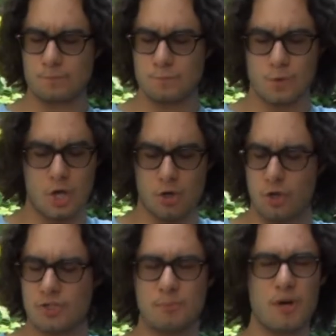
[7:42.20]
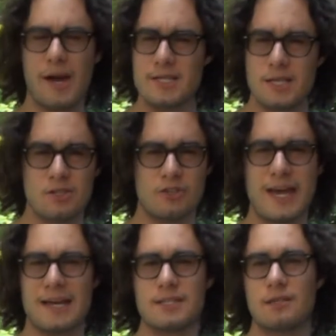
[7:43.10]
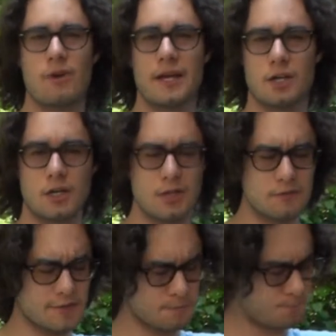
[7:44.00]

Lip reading: No surprises, no nasty right curves,